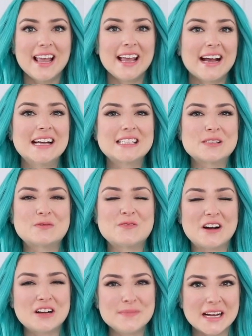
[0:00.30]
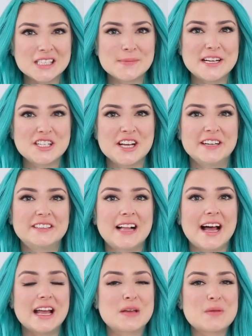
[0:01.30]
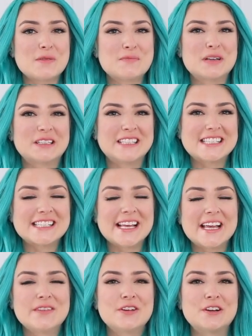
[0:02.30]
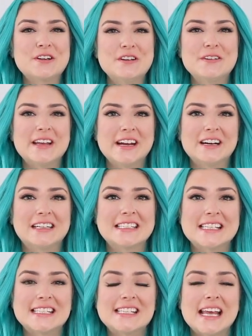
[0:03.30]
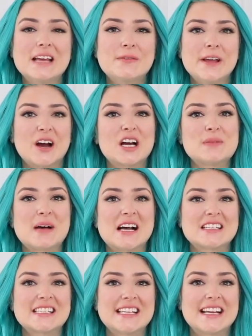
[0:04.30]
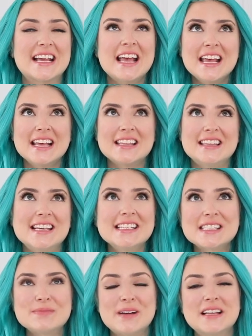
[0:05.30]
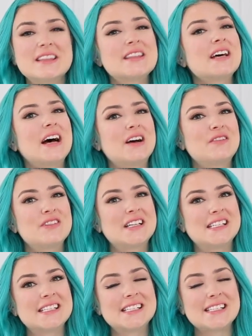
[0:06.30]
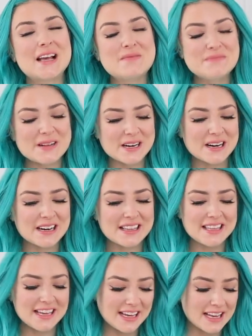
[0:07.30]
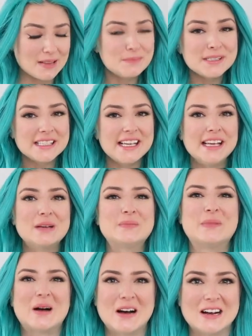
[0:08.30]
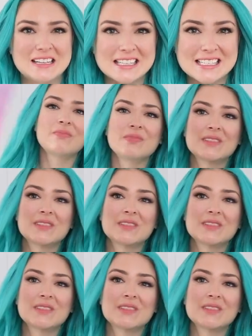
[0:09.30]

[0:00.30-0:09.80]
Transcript: guys, welcome back to my channel. I'm Xomerlissa. If you're new here, today we are unboxing this month of December, the Ipsy box.